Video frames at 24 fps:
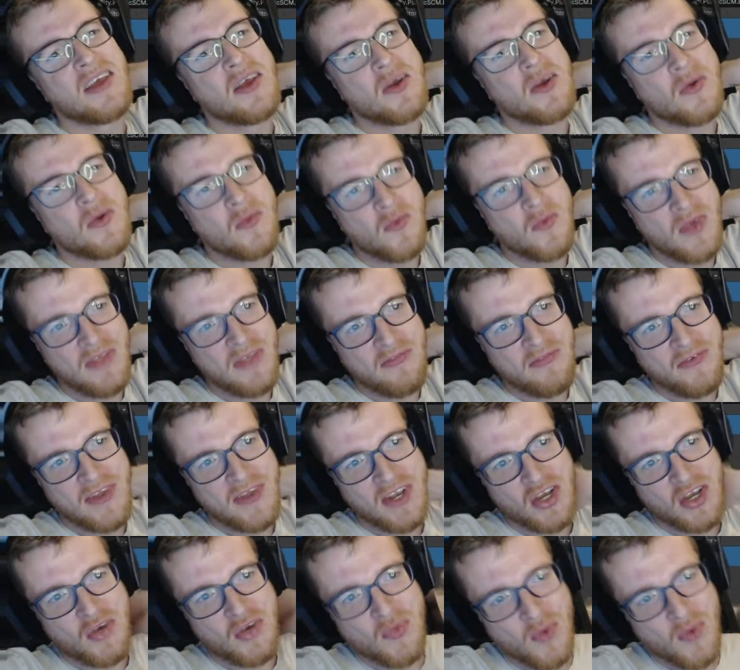We
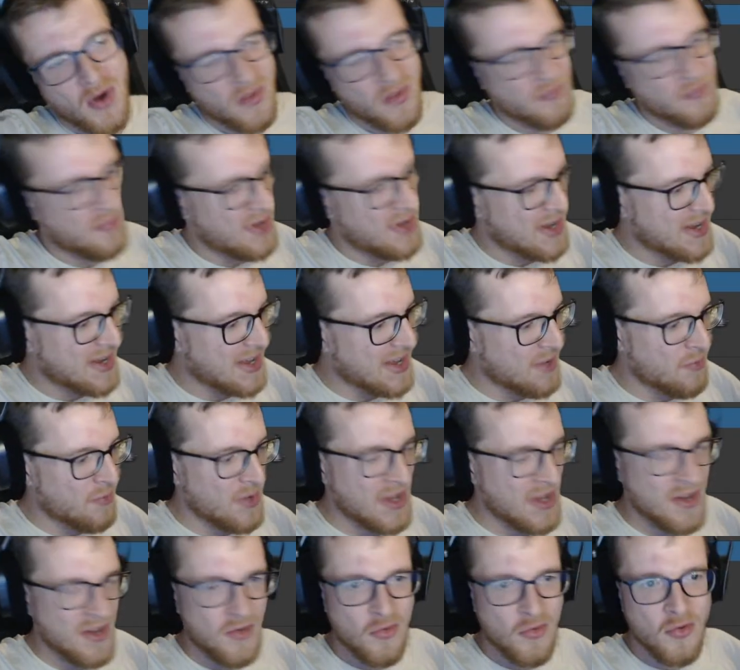finished one bug and we
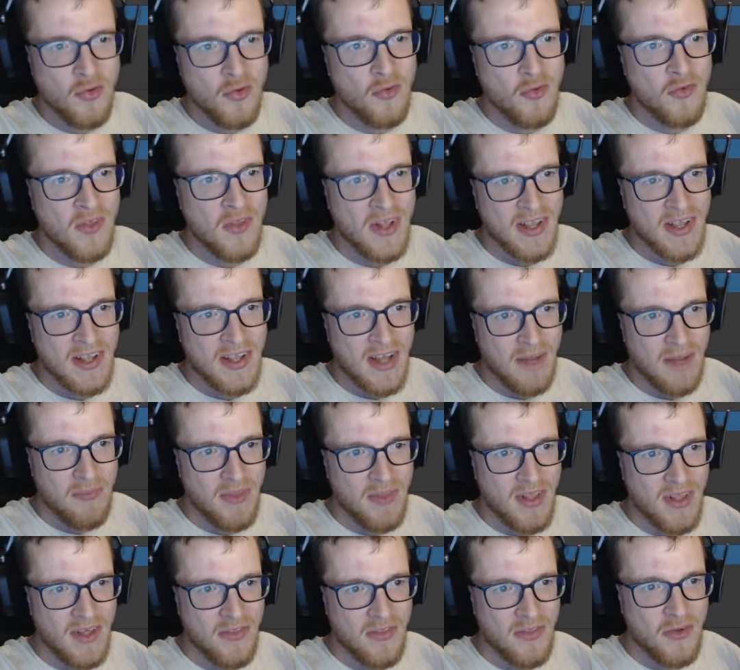introduced like a couple
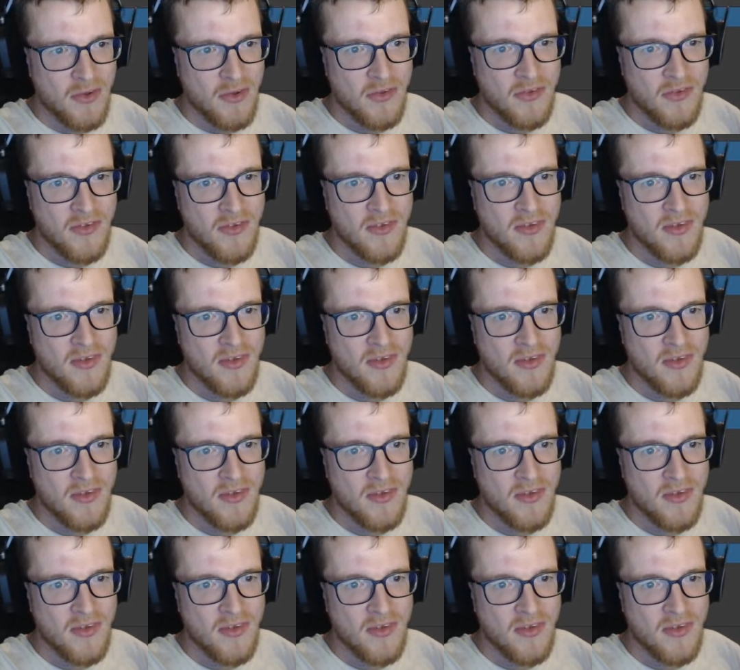others.